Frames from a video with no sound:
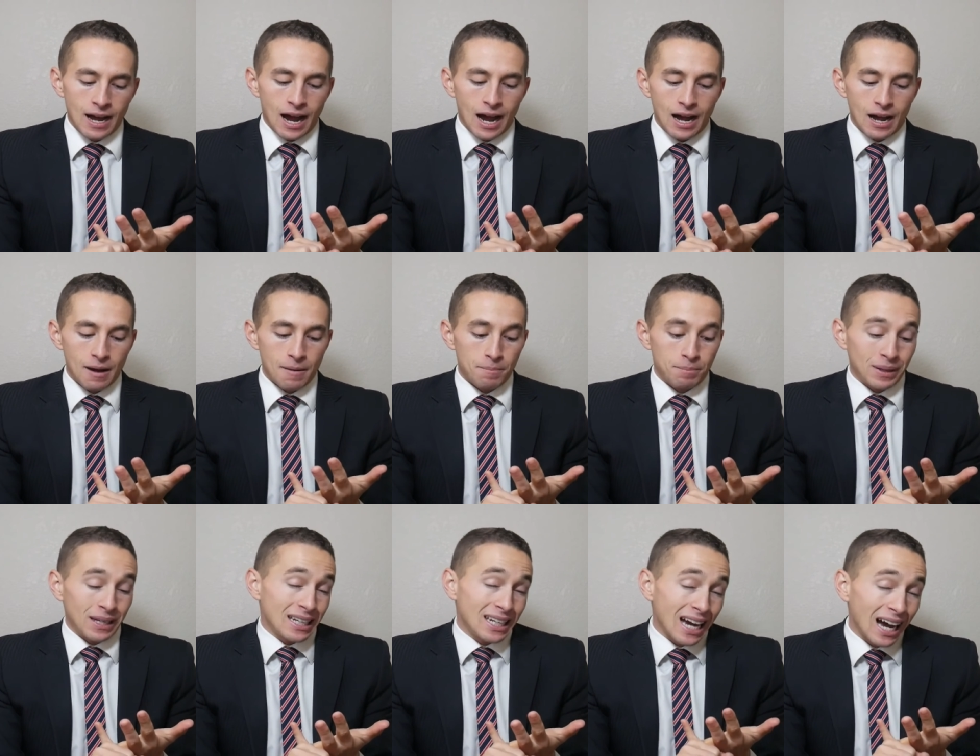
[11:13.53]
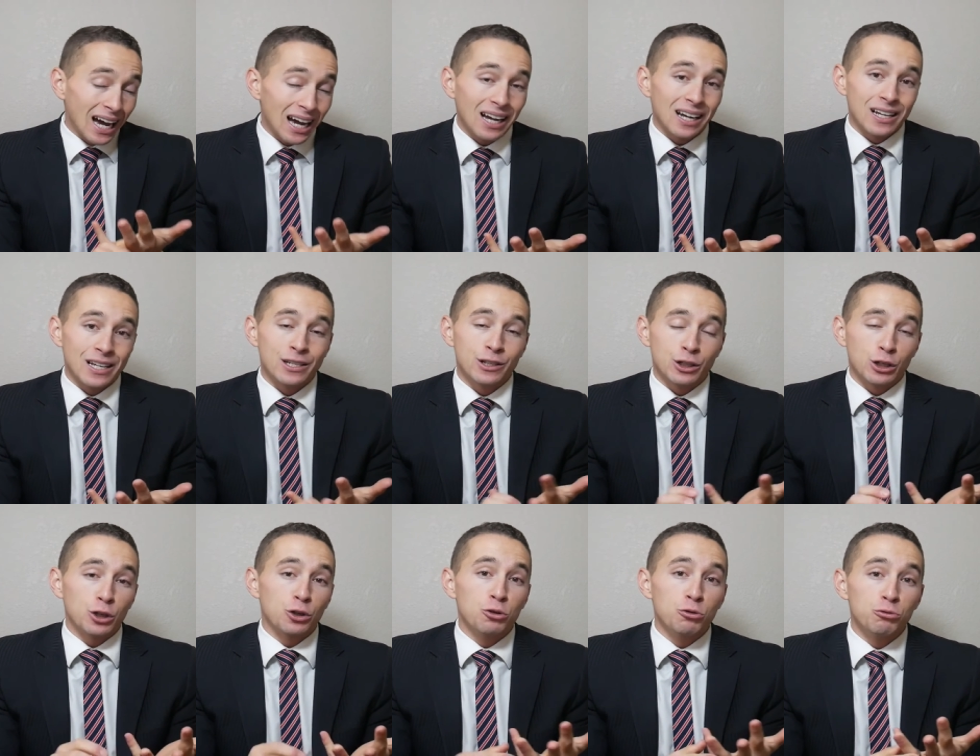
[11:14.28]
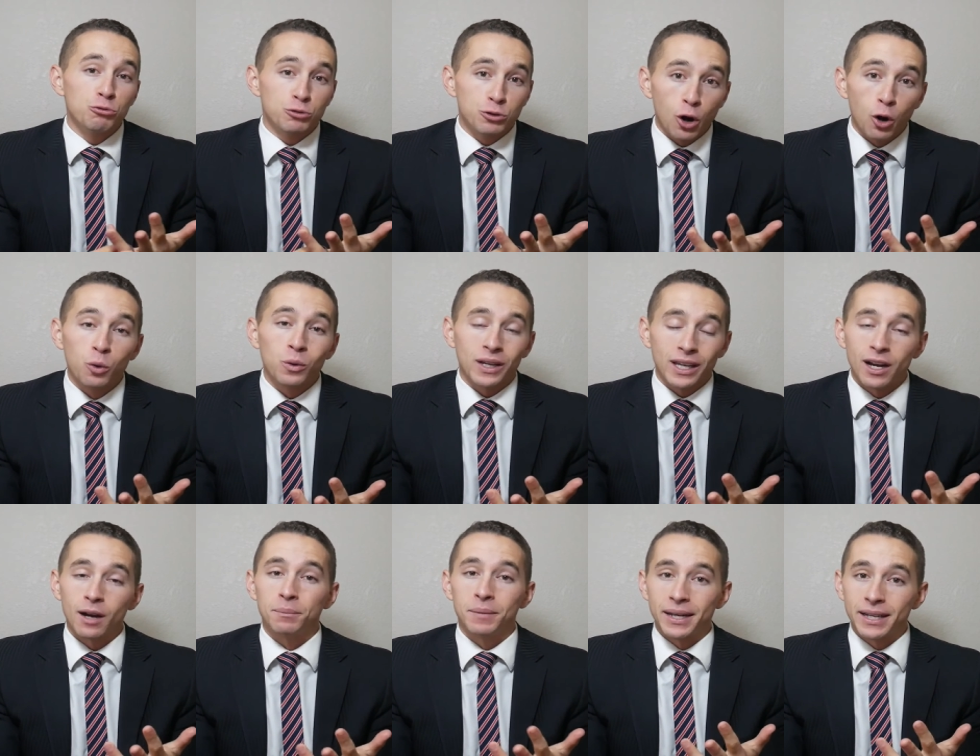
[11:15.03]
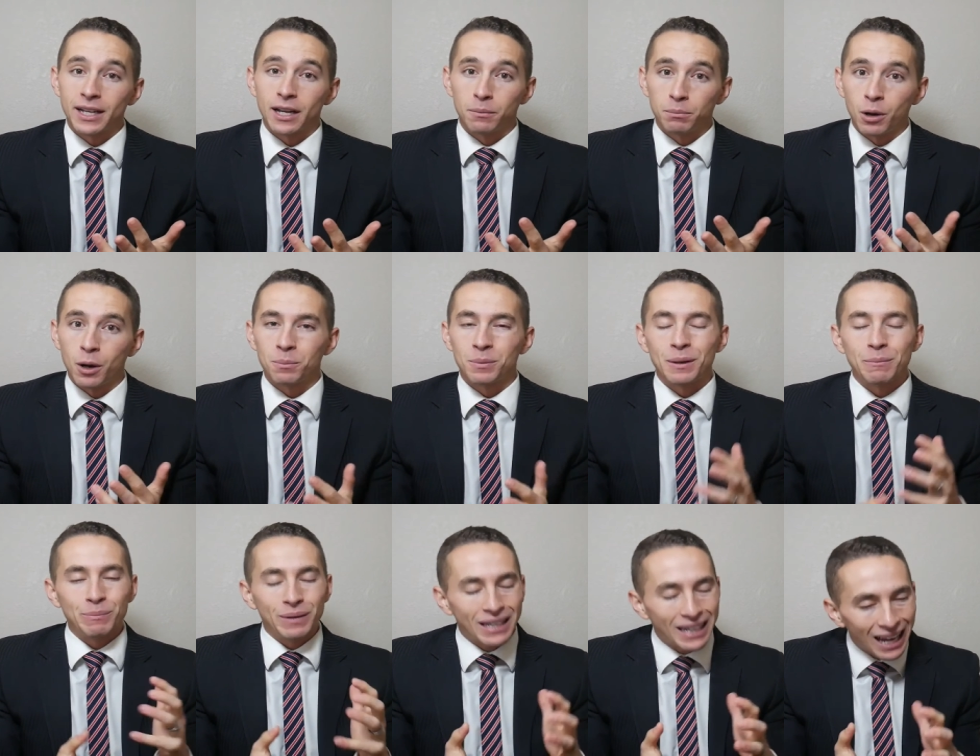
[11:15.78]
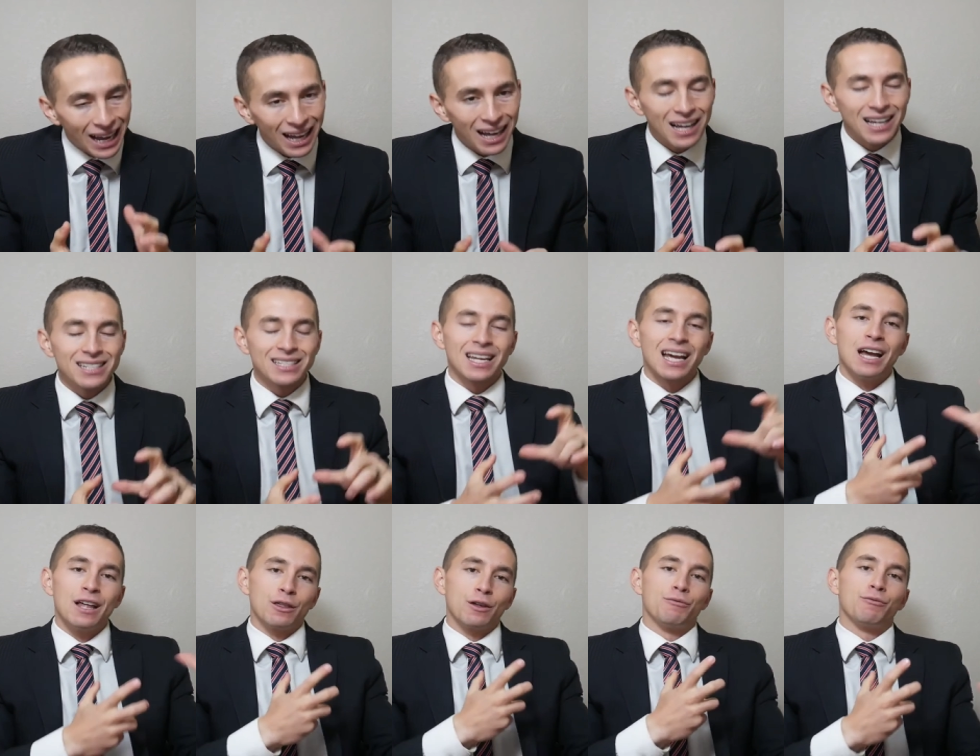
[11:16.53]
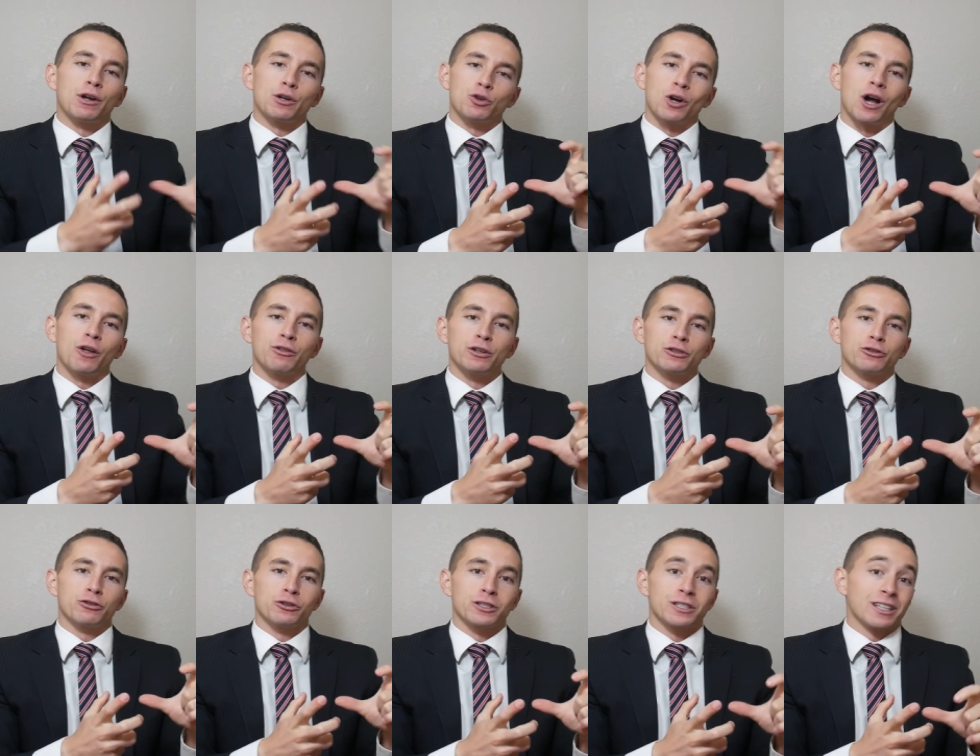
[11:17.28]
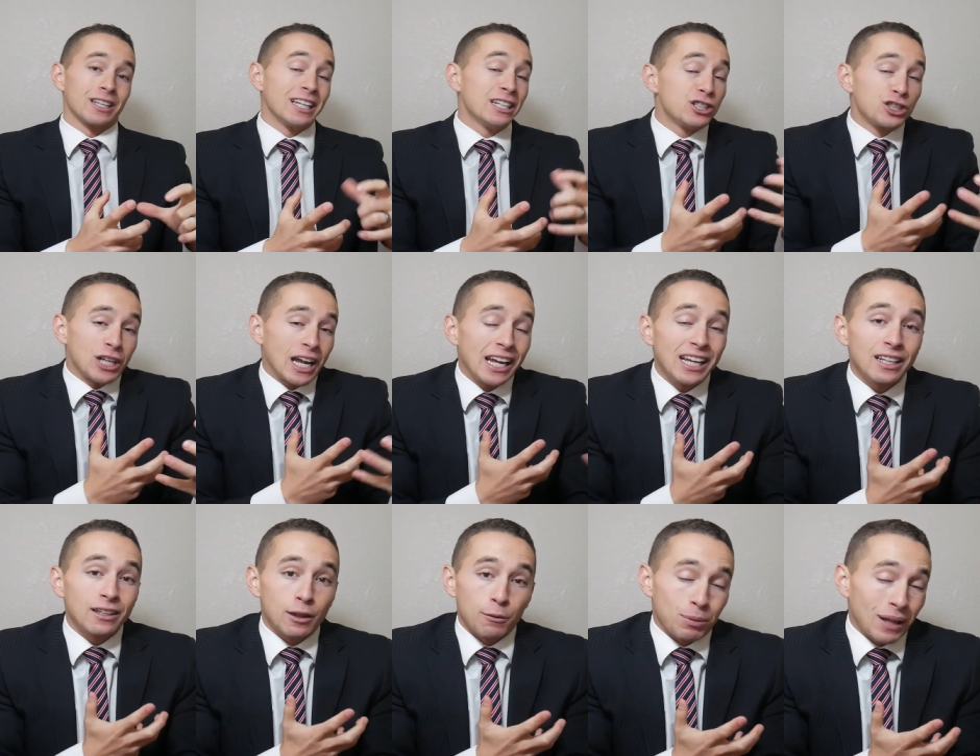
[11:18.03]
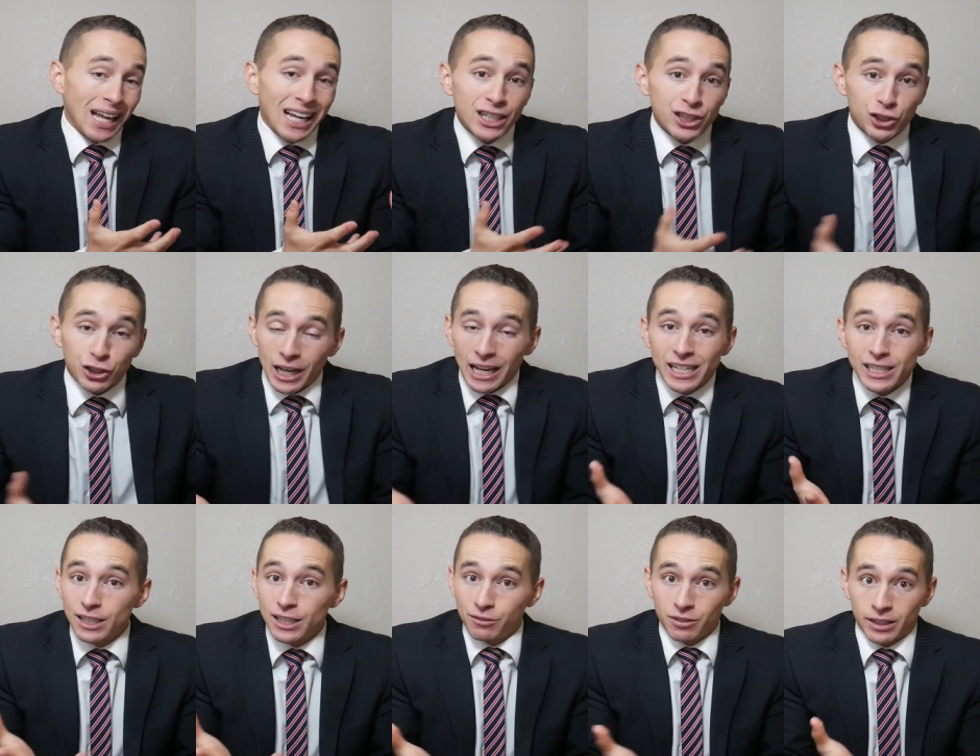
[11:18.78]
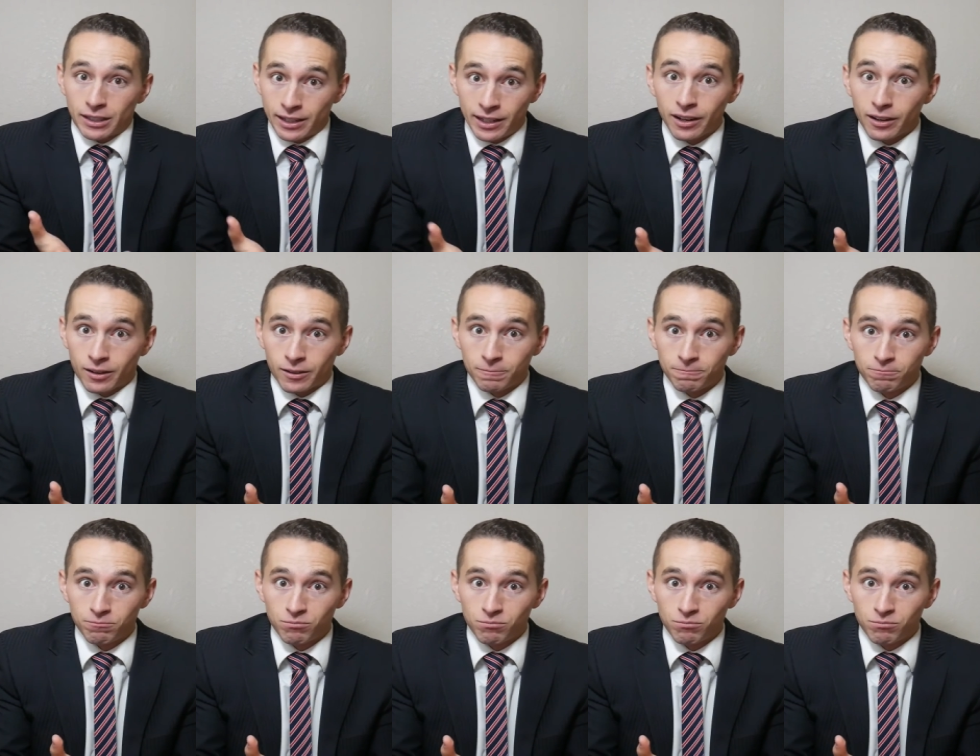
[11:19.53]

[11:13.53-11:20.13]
uh, because you don't get on Medicare Part B because the federal health insurance they change the plans change every year.